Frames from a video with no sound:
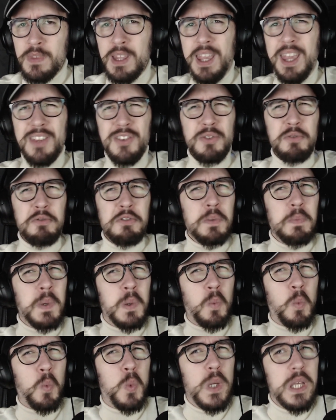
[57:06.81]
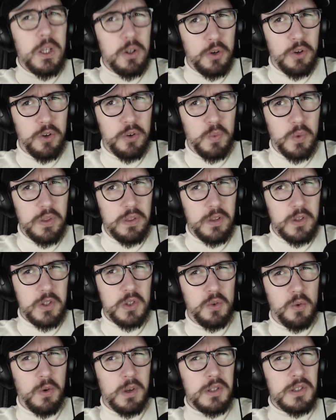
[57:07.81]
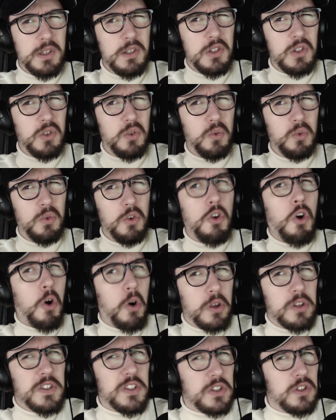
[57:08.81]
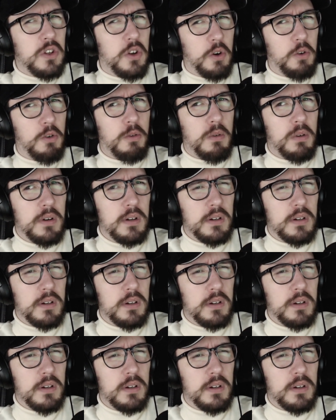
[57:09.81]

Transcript: is there something weird with the snow? Is the snow not snow?